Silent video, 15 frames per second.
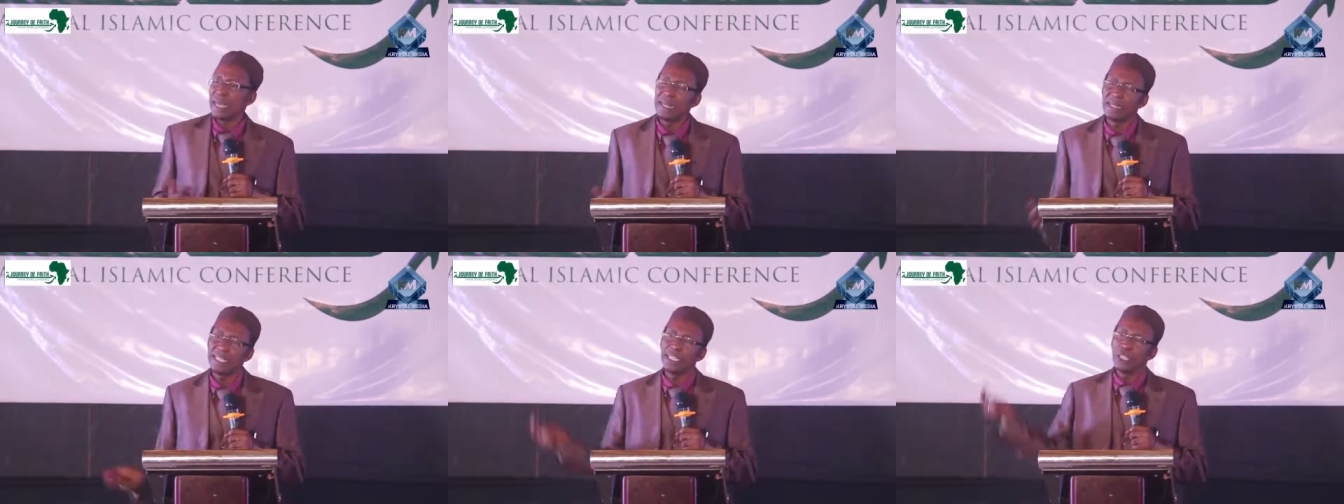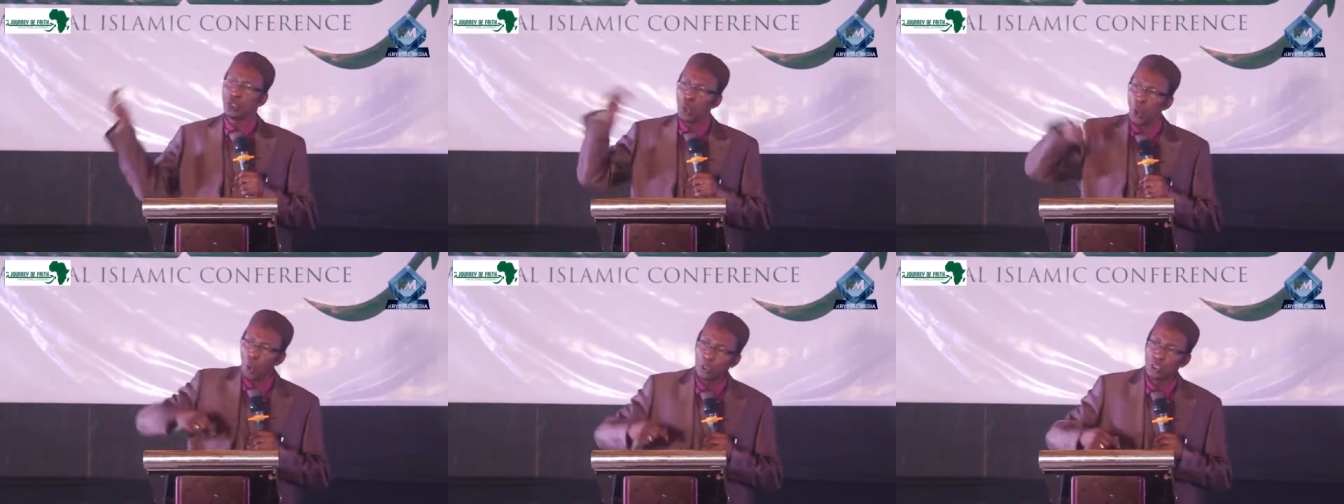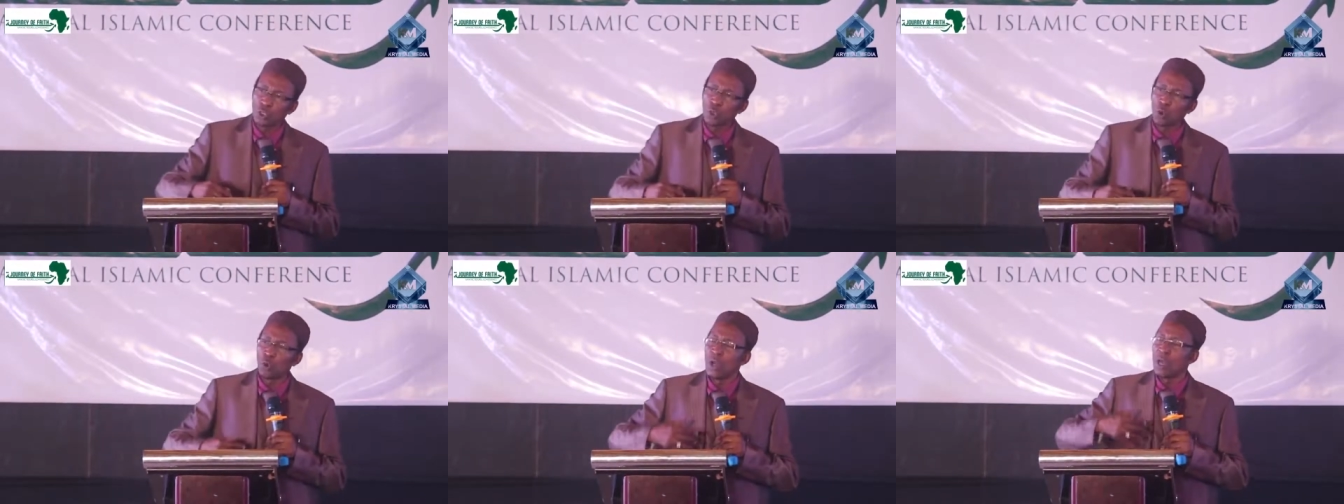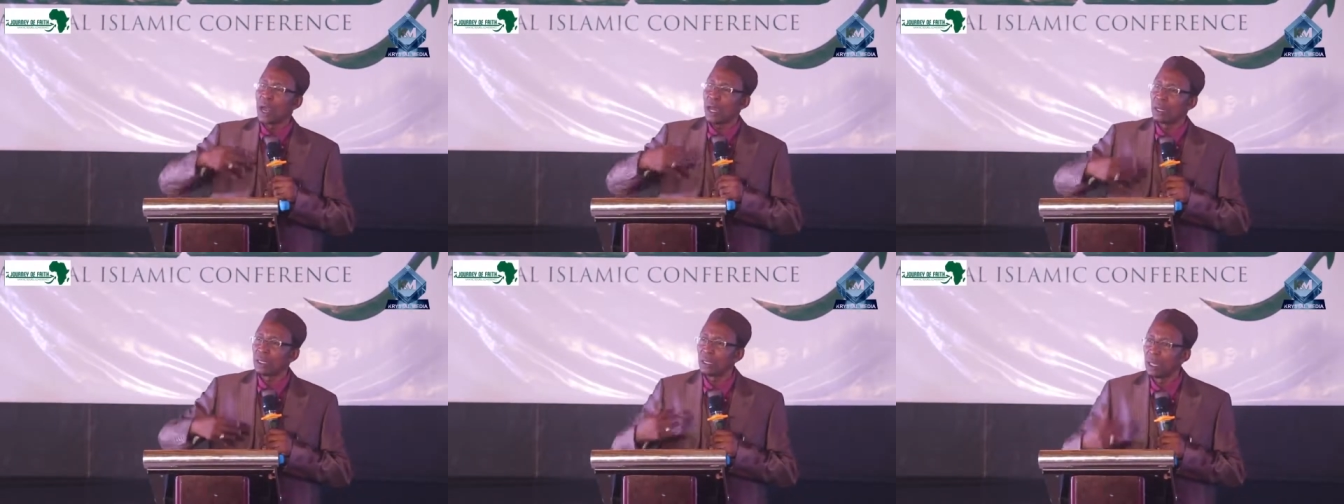And in doing so,
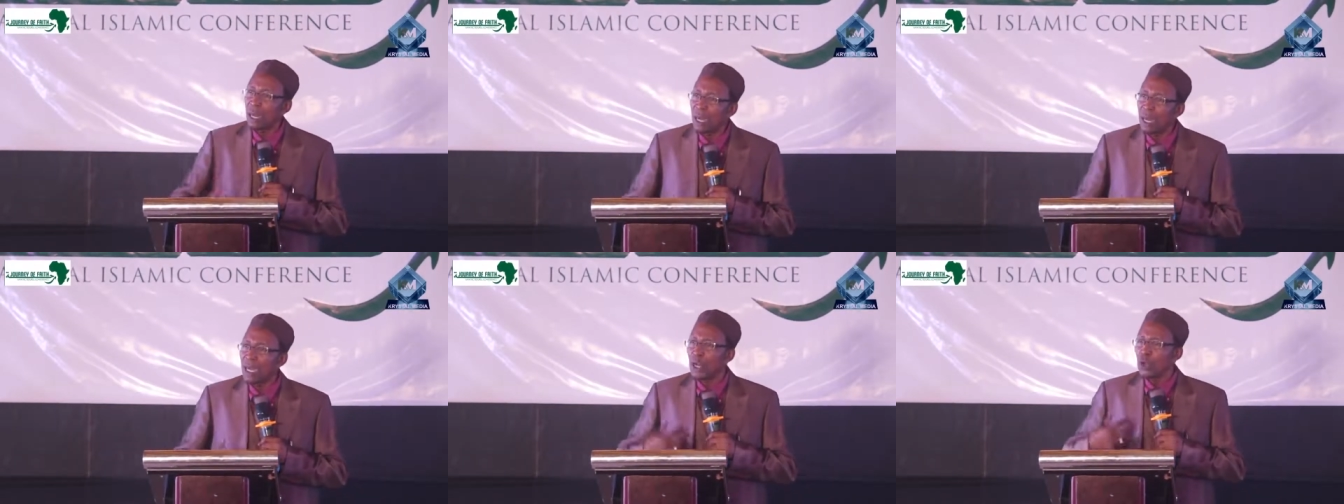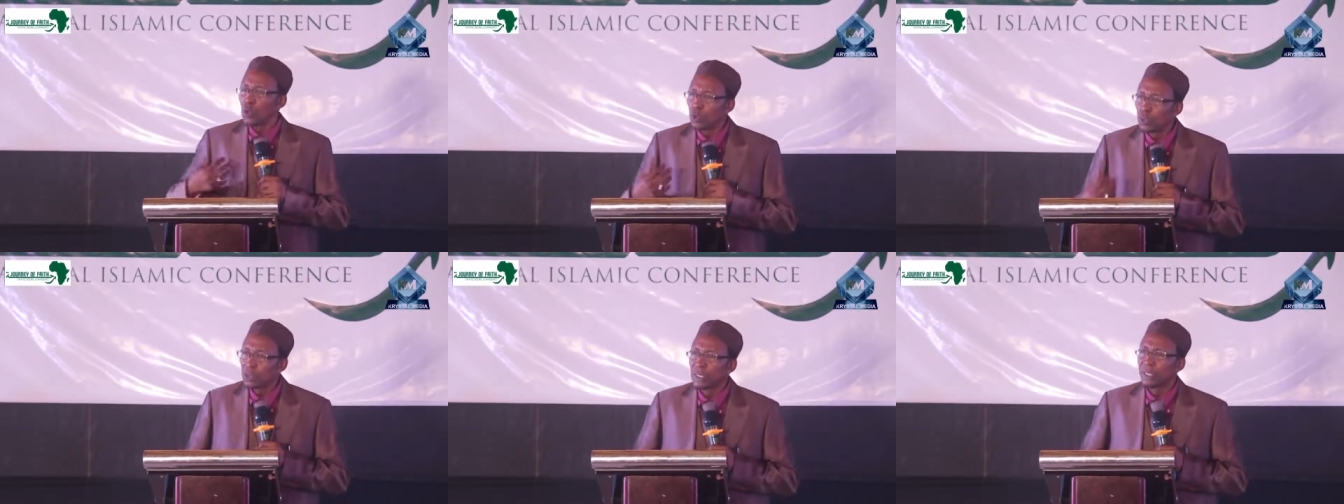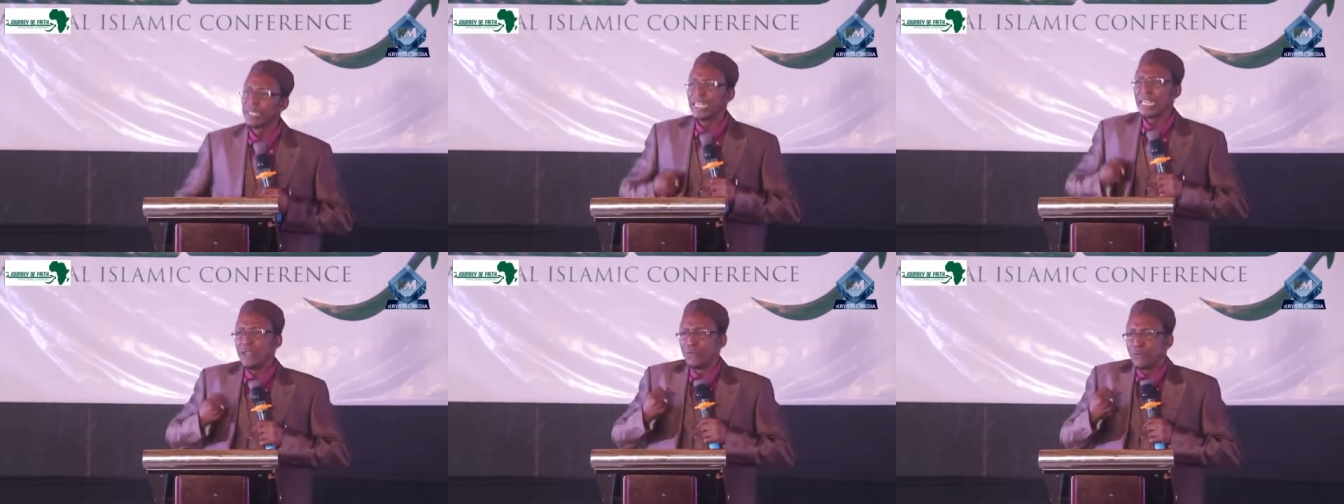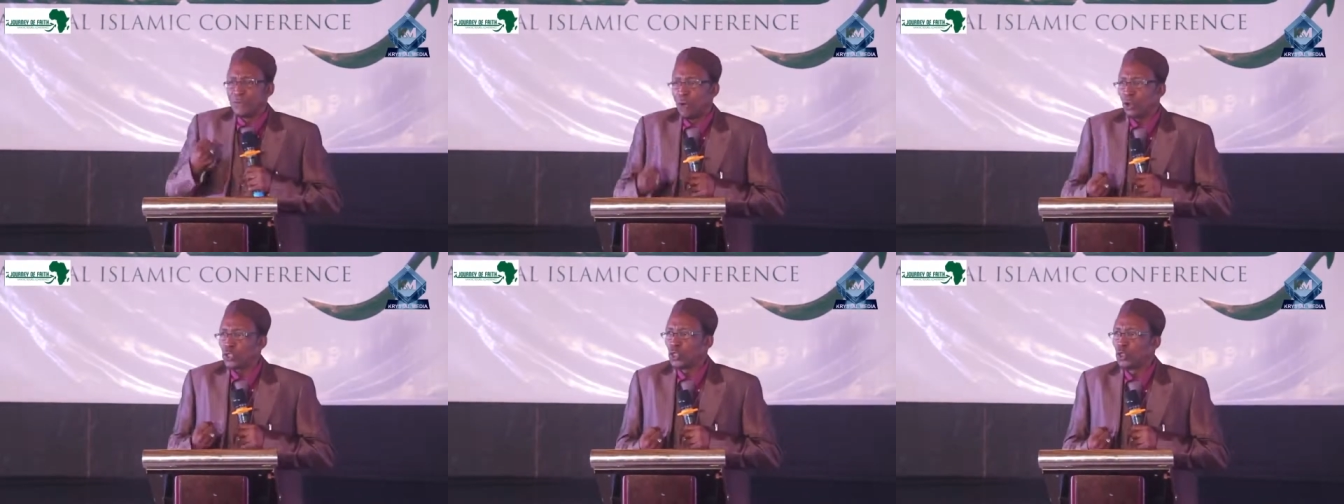Allah will
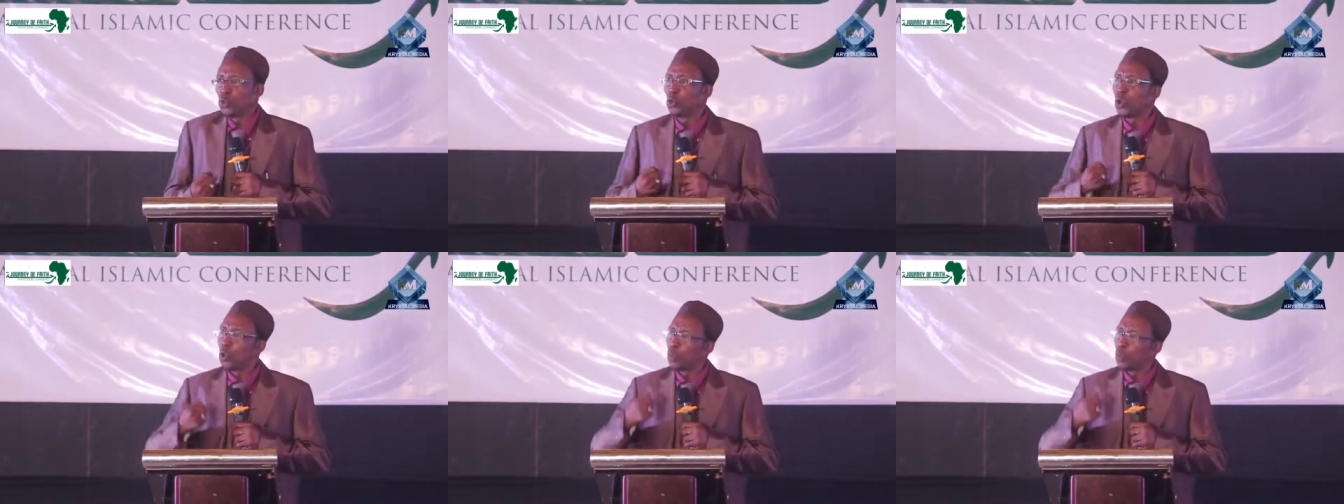reinforce you